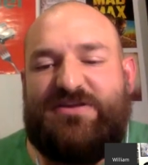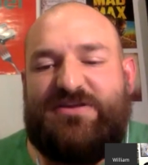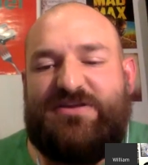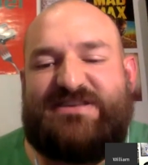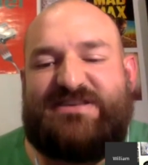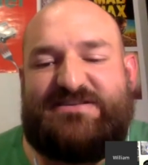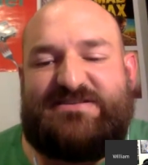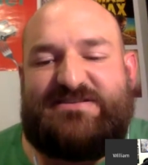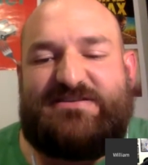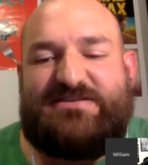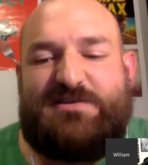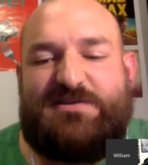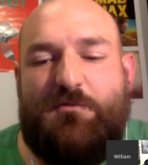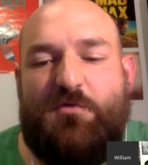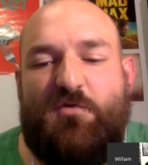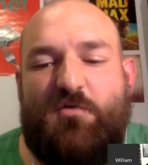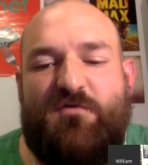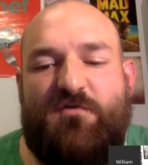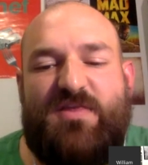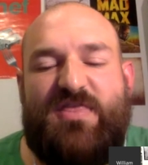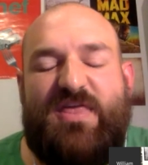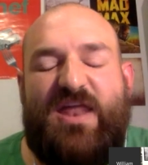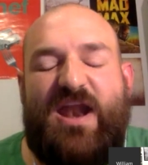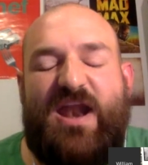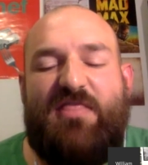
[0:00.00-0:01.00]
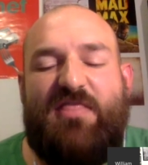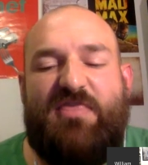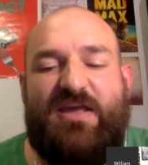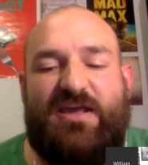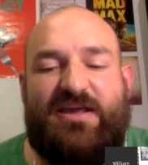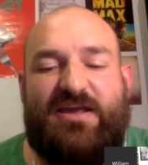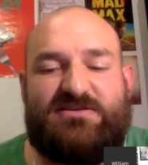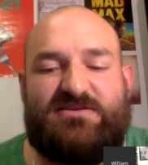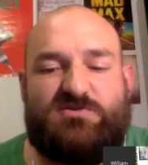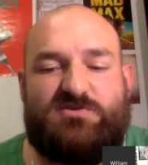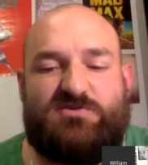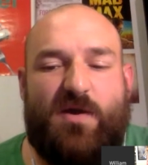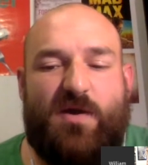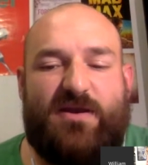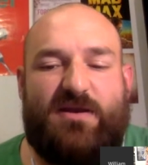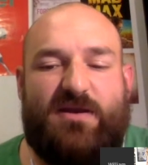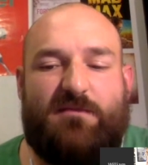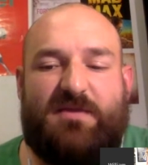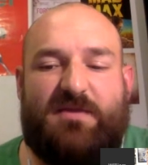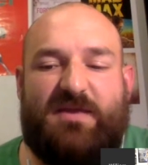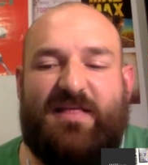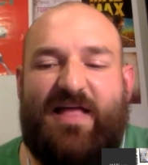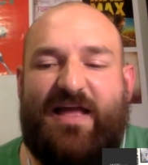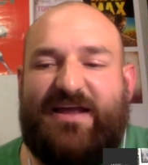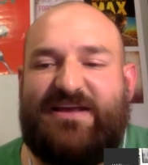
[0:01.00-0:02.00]
This isn't a movie that I think is going to
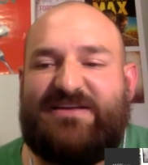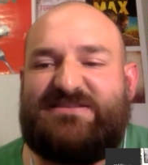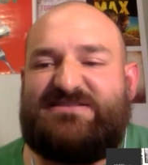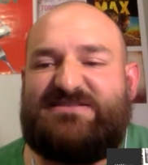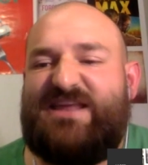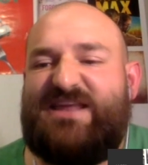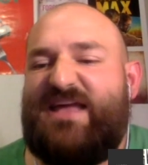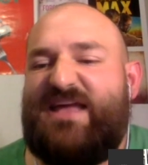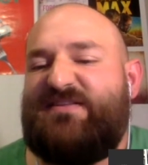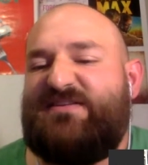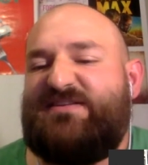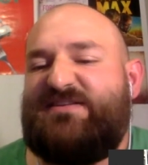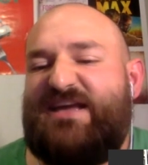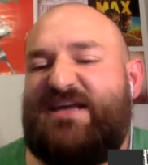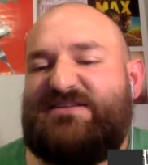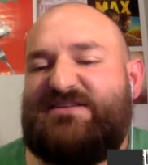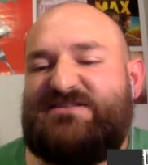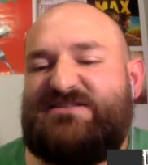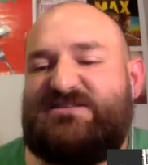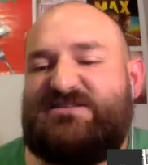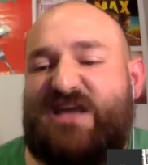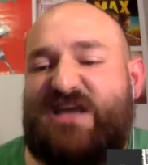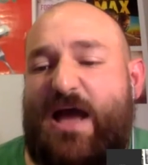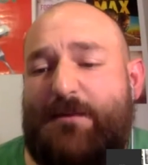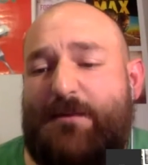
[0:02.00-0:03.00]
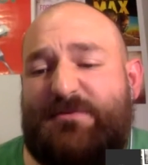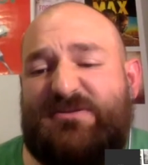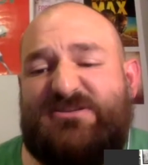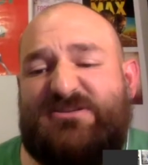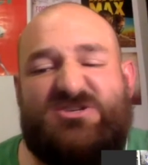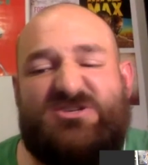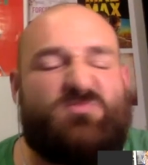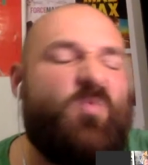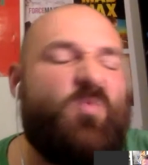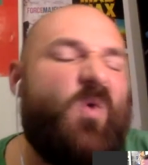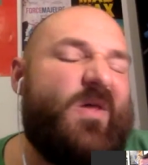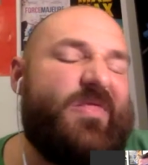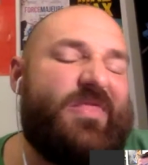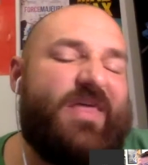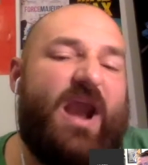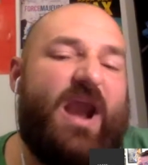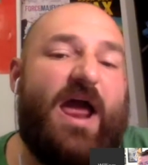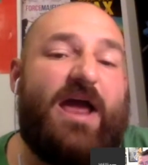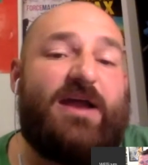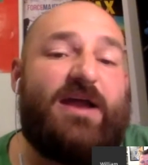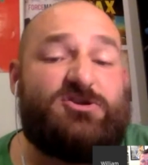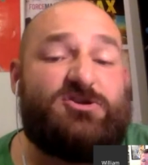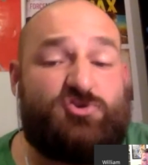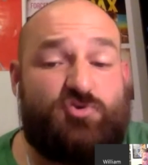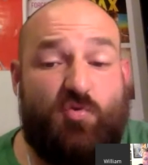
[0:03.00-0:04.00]
be like a stand the test of time. It's just one that
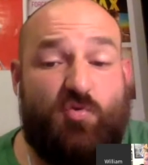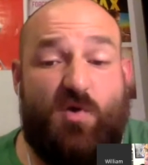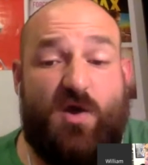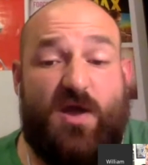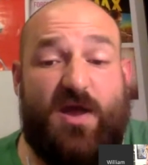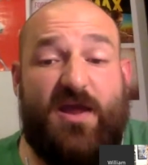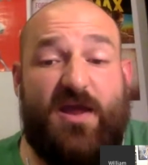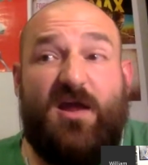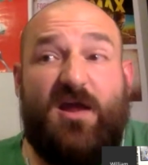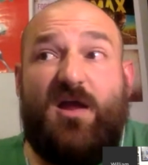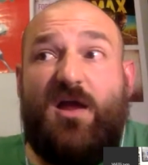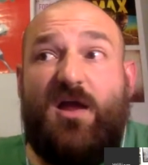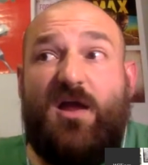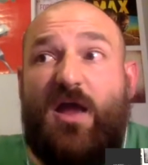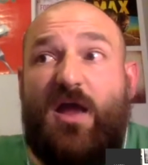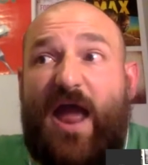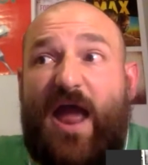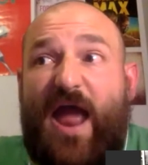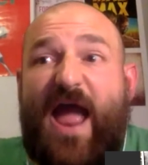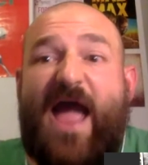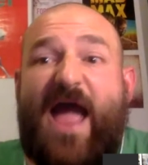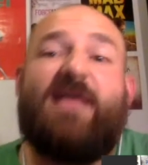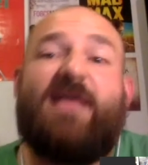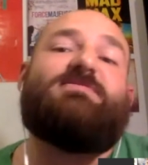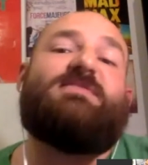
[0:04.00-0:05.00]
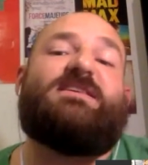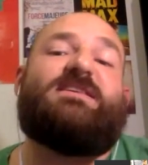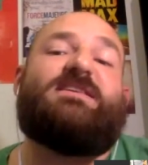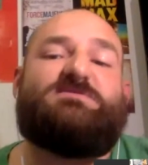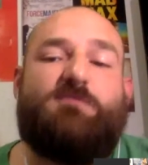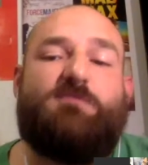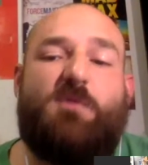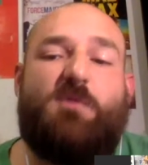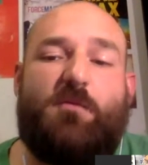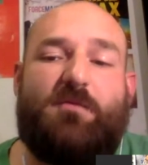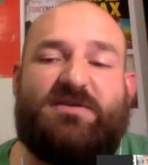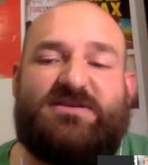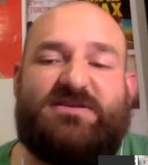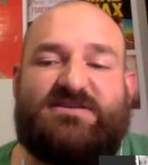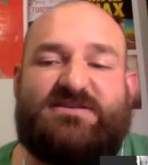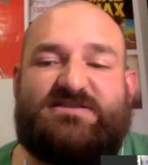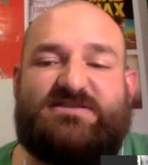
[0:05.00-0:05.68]
I enjoy at this moment in